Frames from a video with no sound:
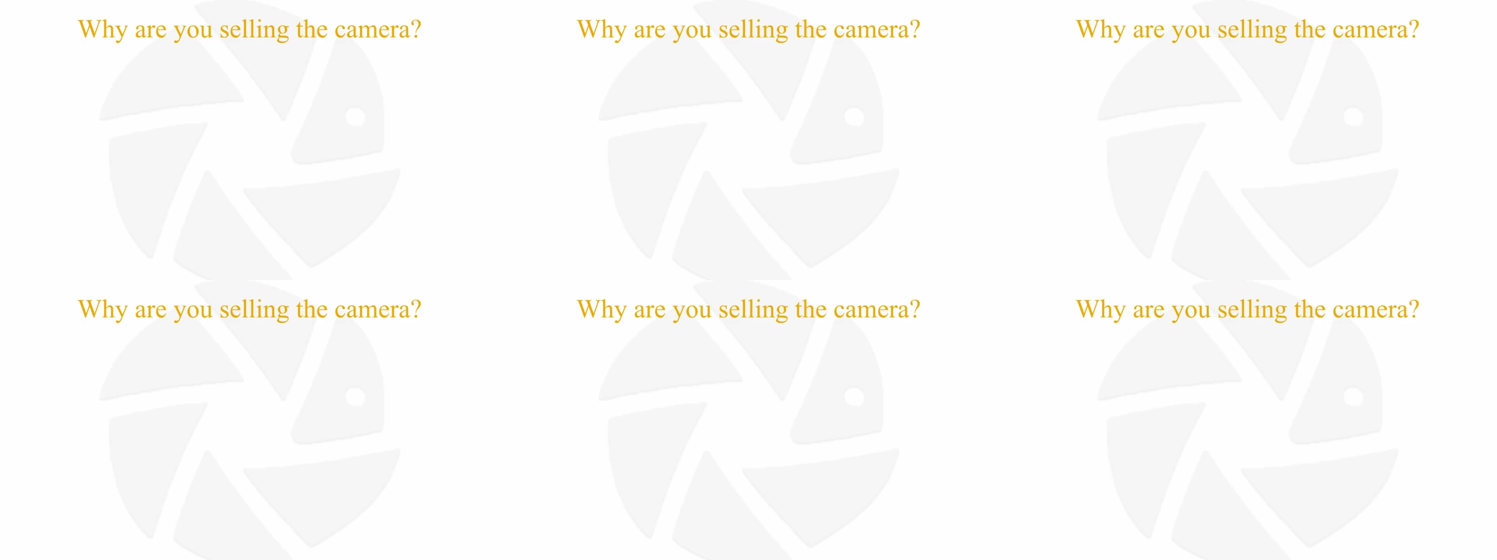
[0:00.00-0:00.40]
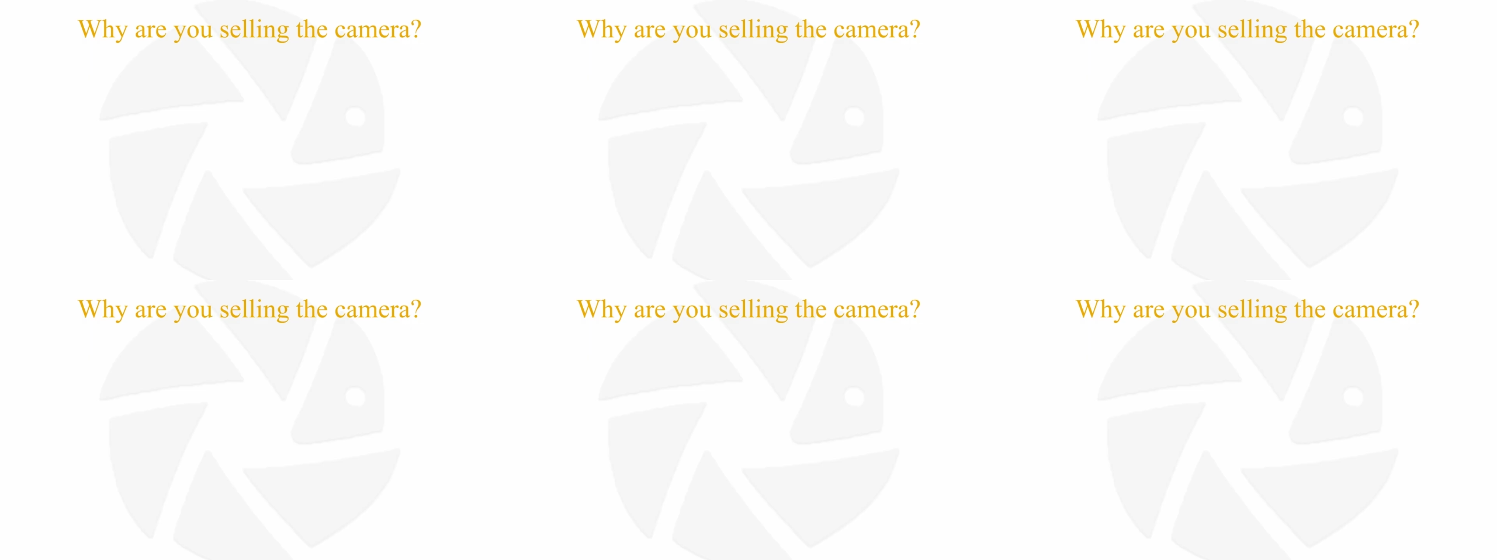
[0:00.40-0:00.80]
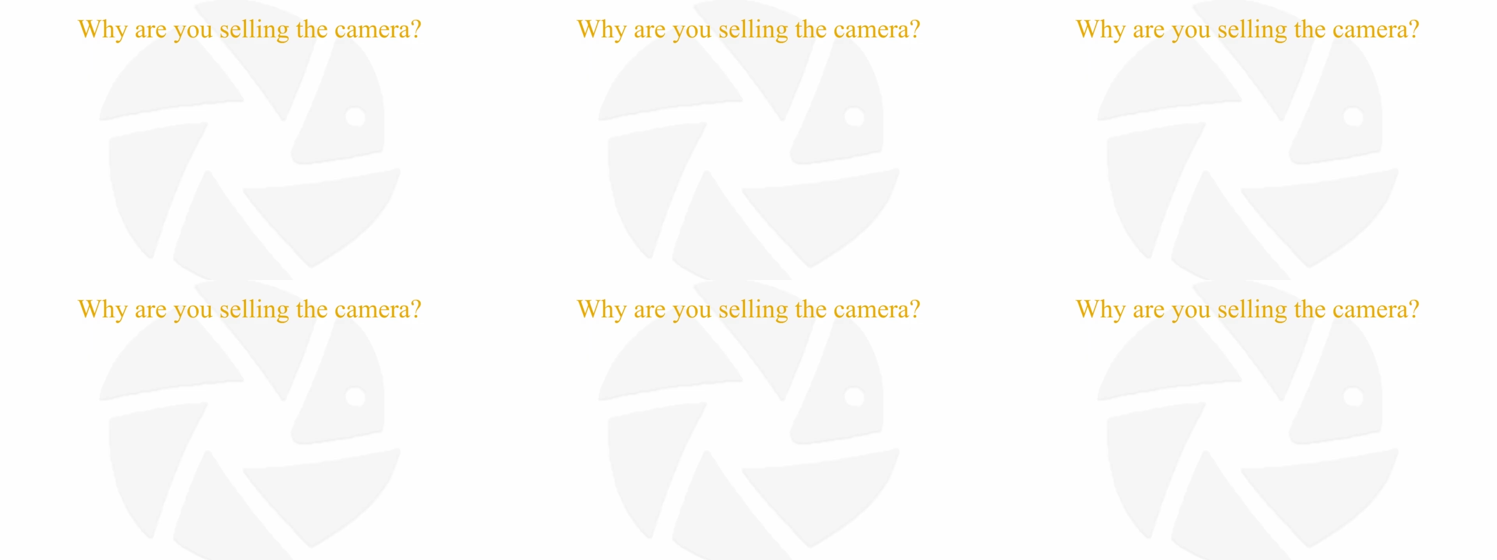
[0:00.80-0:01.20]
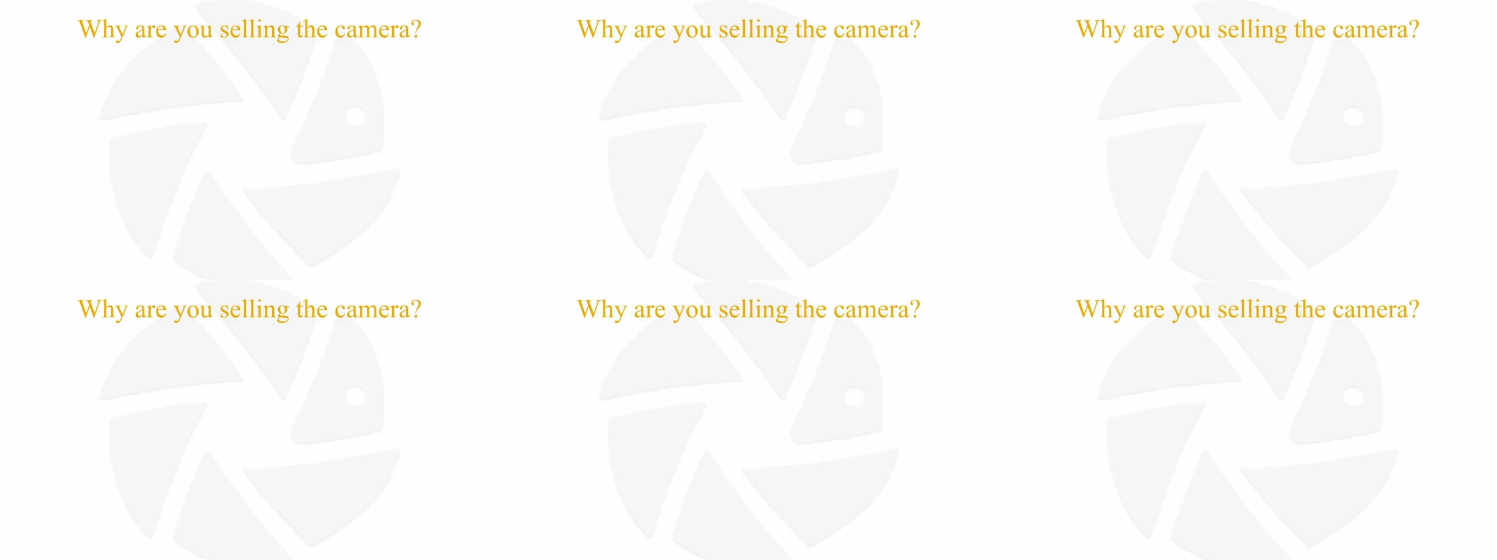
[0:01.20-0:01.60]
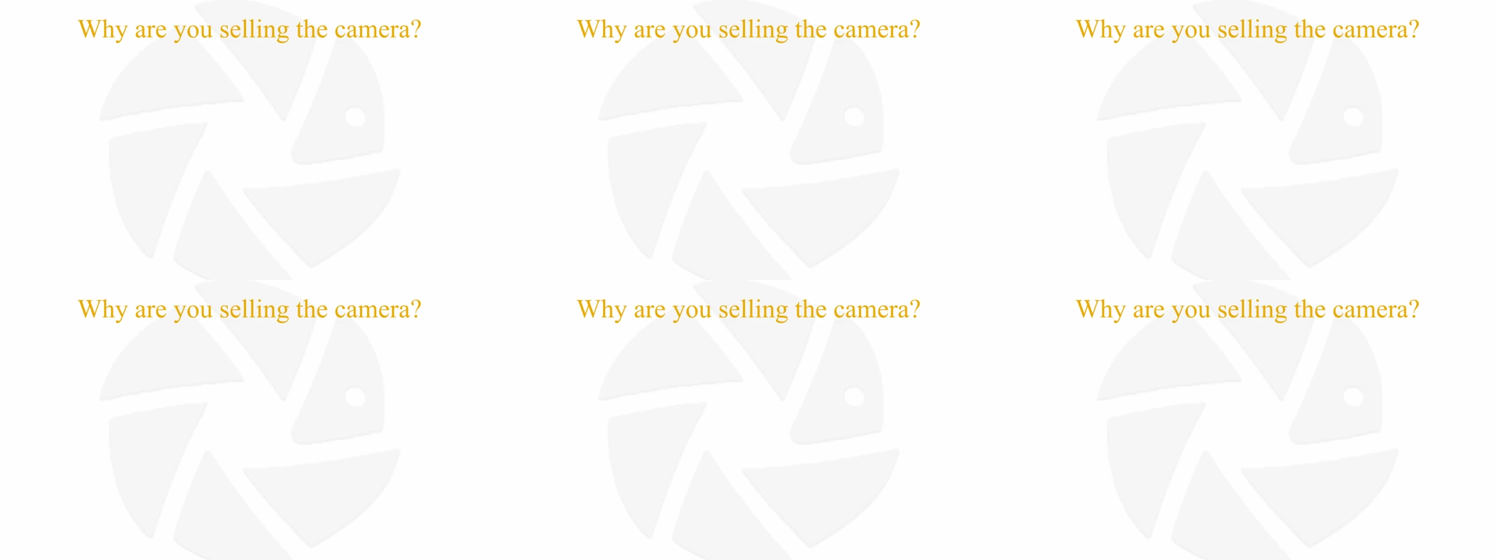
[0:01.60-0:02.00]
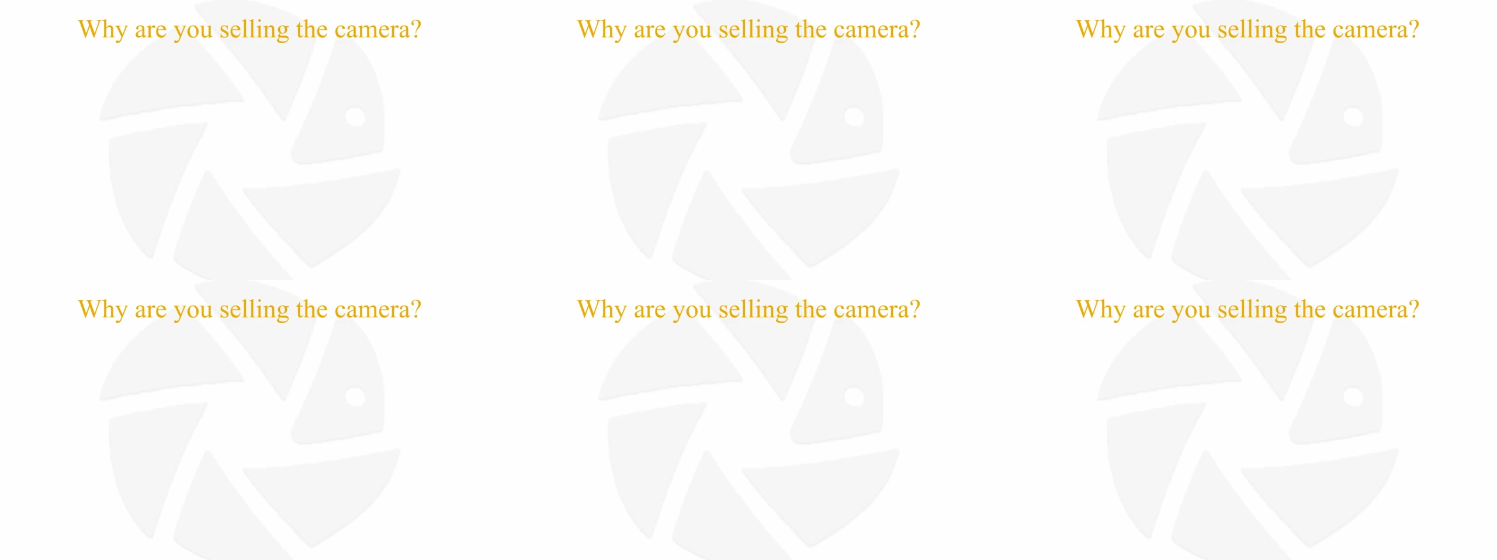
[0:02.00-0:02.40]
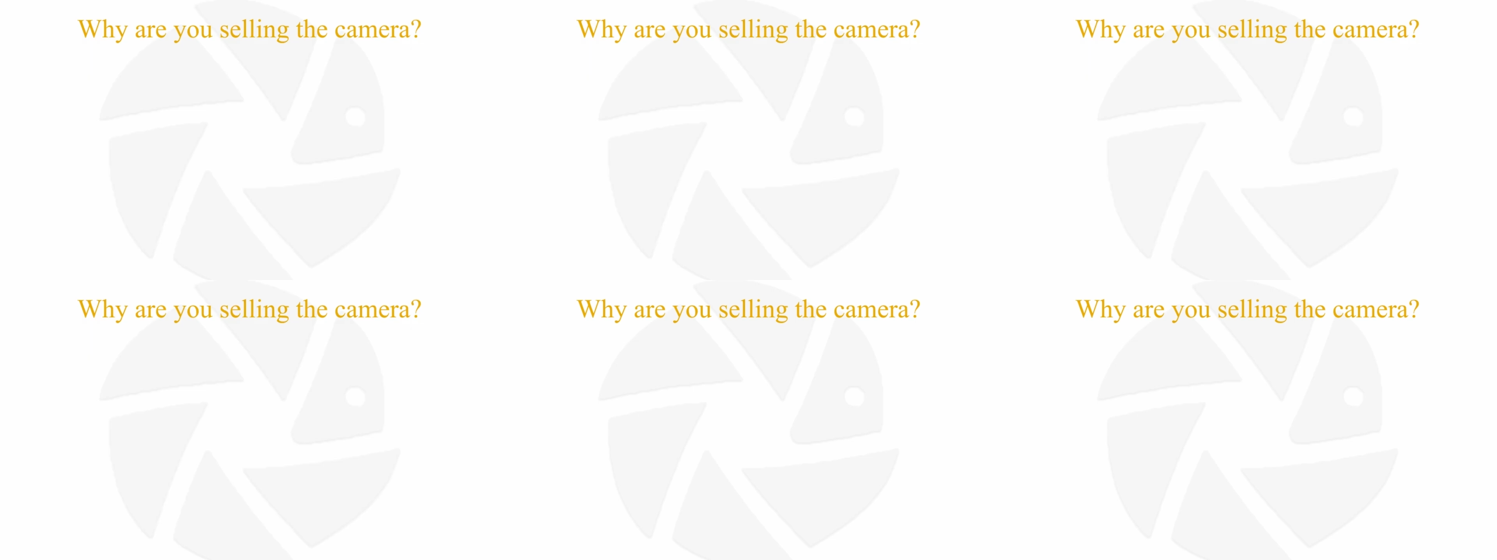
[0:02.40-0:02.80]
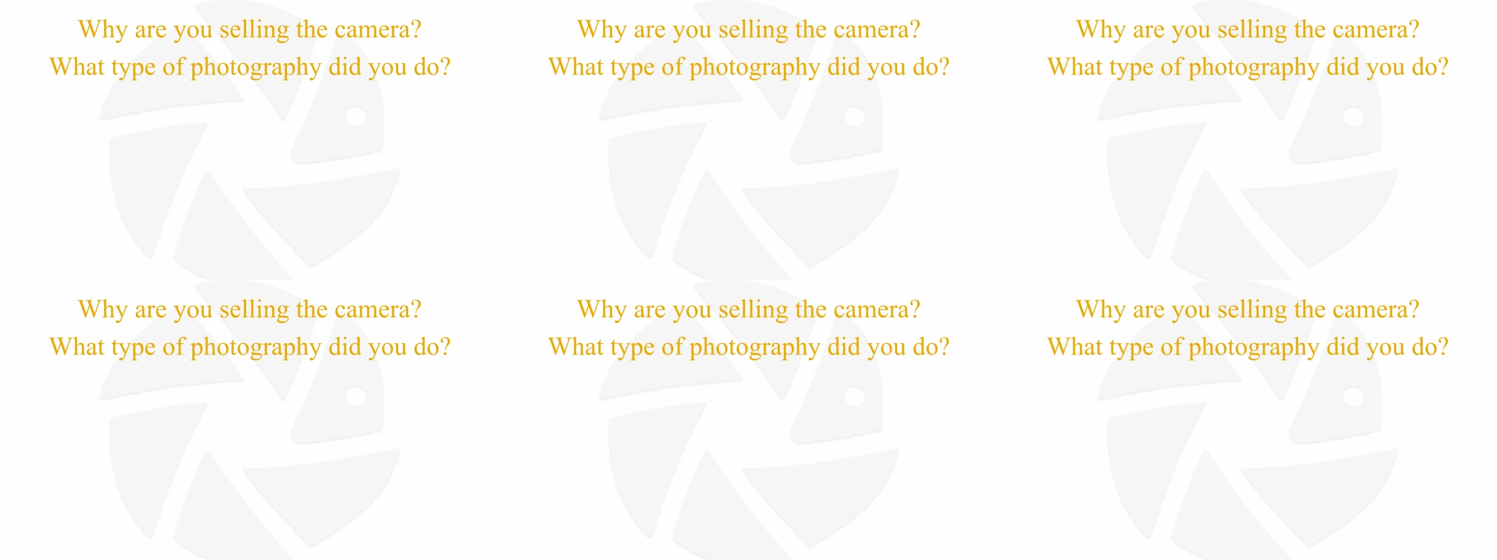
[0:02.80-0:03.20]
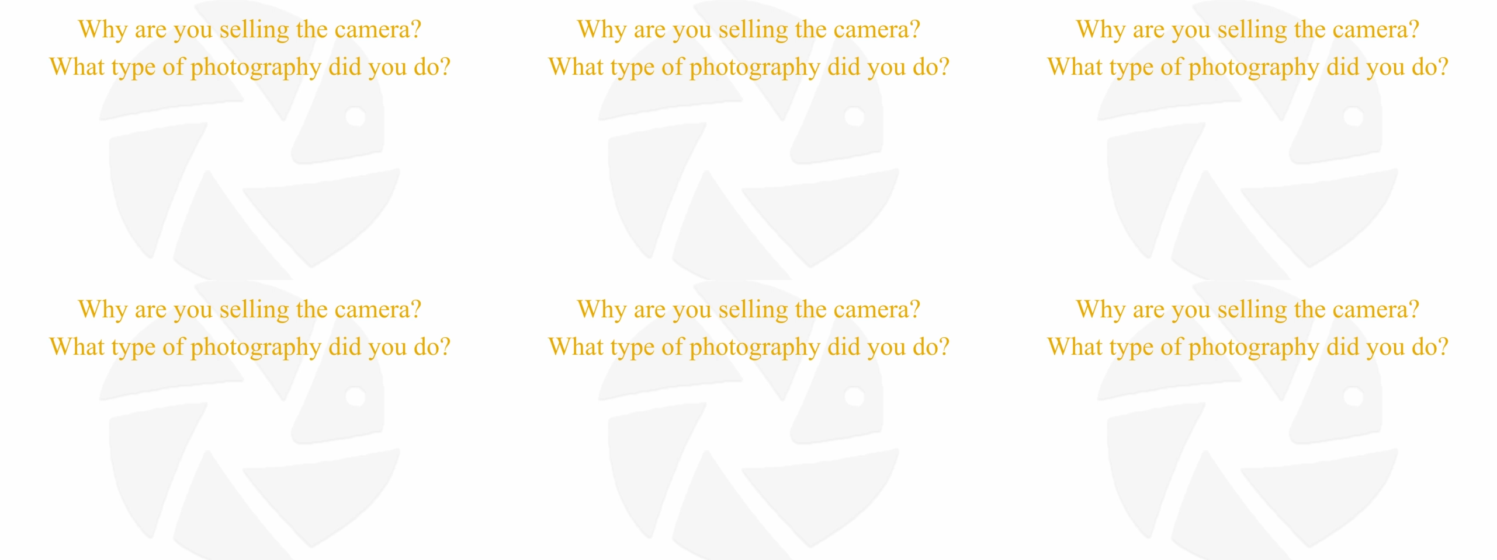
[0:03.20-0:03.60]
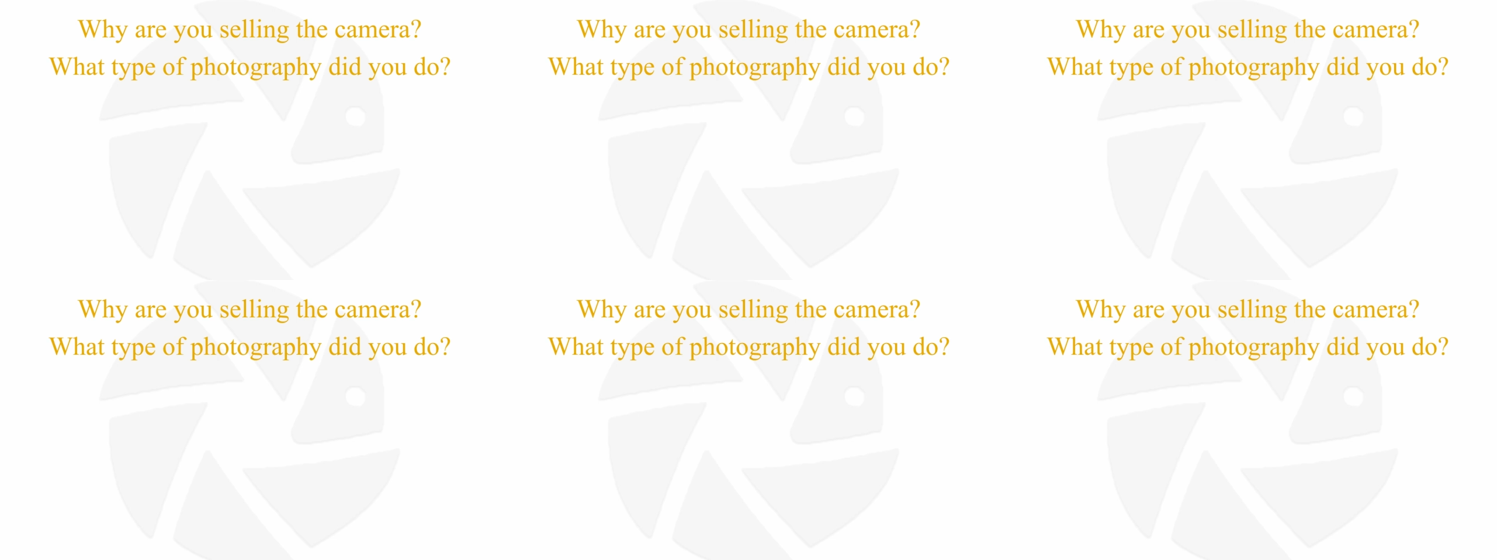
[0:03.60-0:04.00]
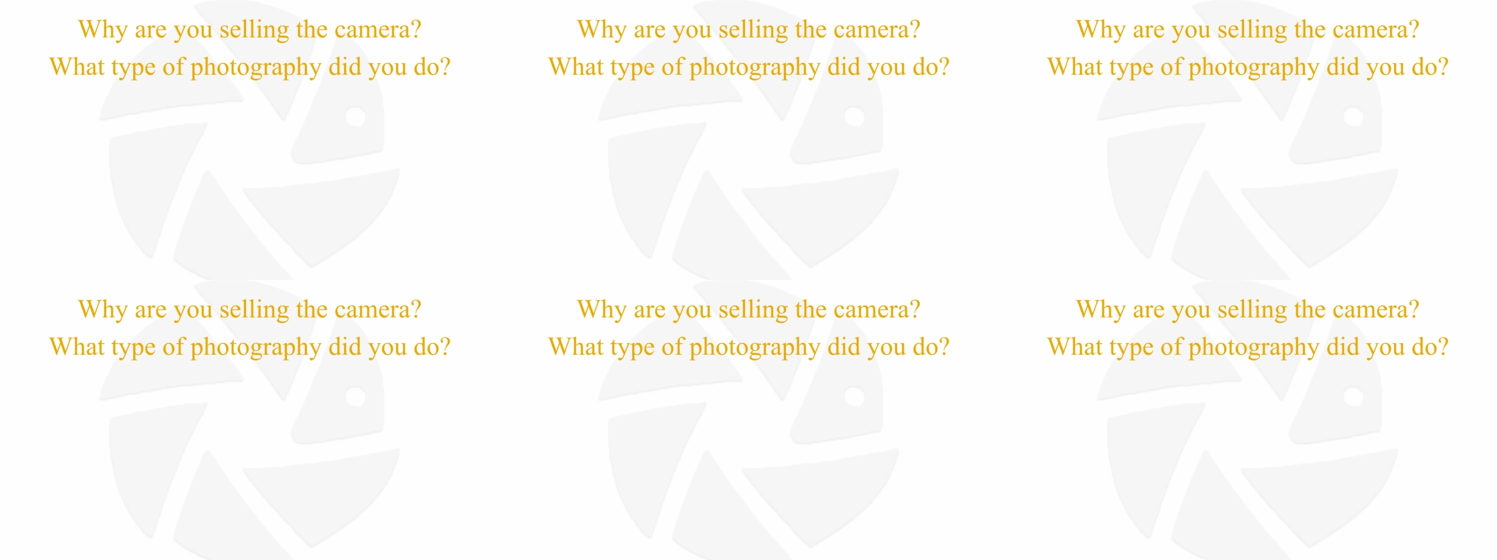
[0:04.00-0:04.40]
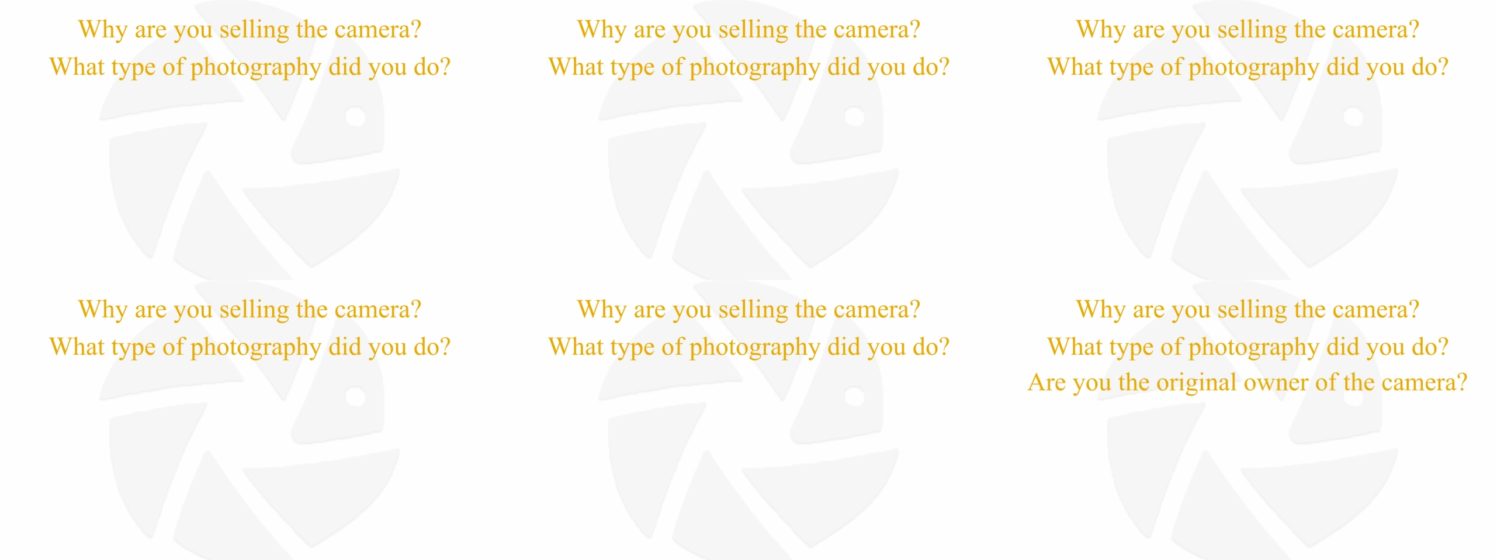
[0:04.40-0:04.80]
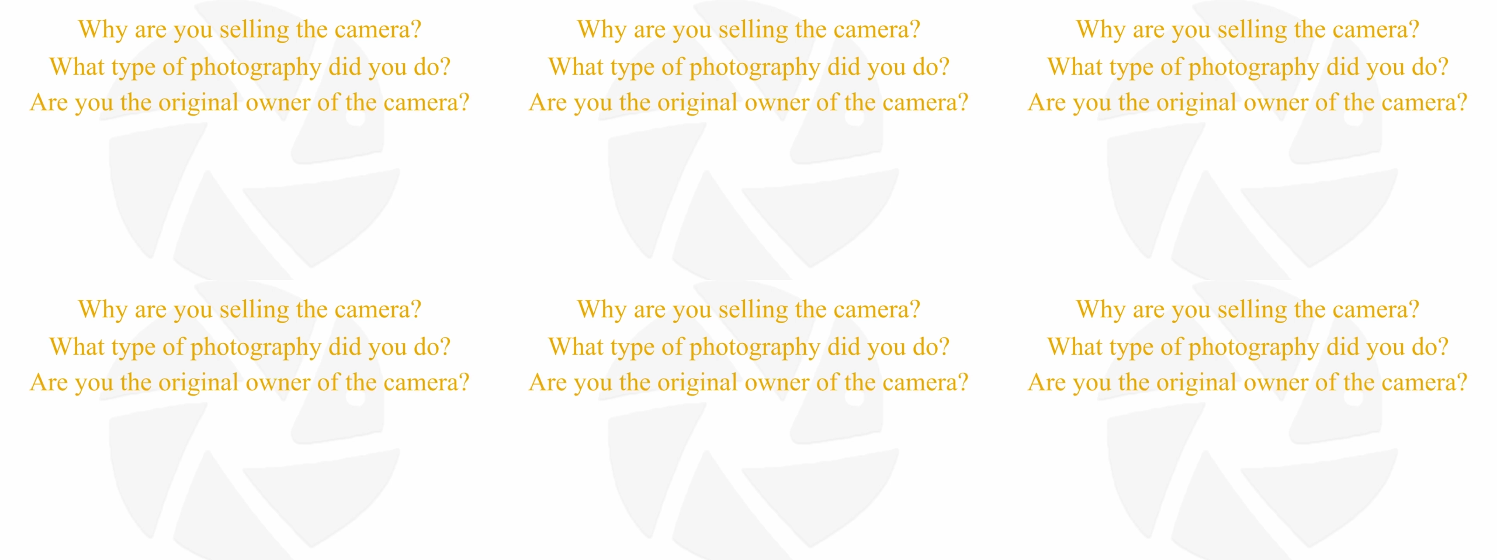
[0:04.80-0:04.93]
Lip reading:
Nobody's mouth can be seen.